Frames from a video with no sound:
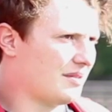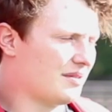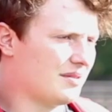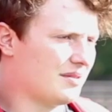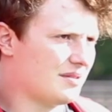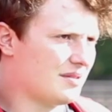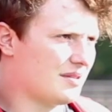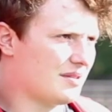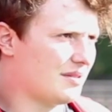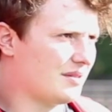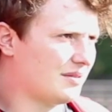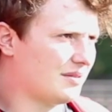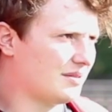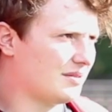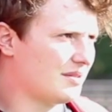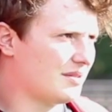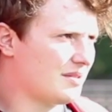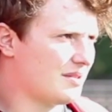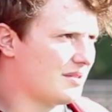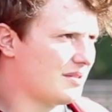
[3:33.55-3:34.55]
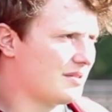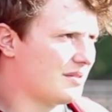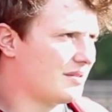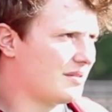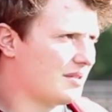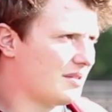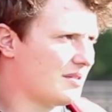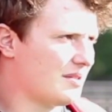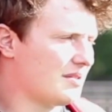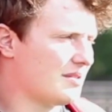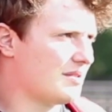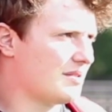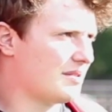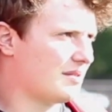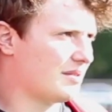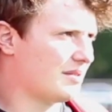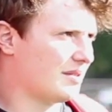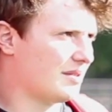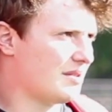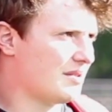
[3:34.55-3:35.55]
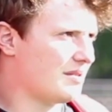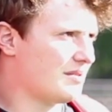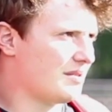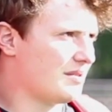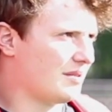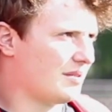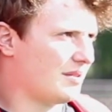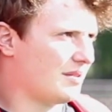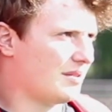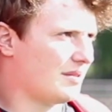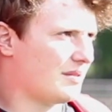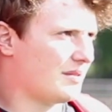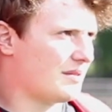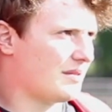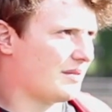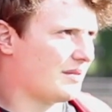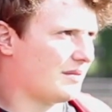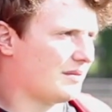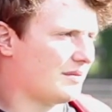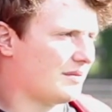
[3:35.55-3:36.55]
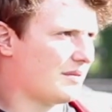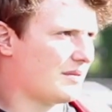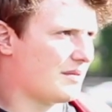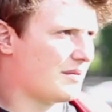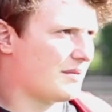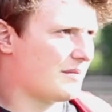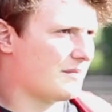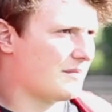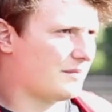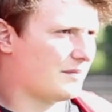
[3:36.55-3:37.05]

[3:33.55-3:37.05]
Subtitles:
This person isn't speaking.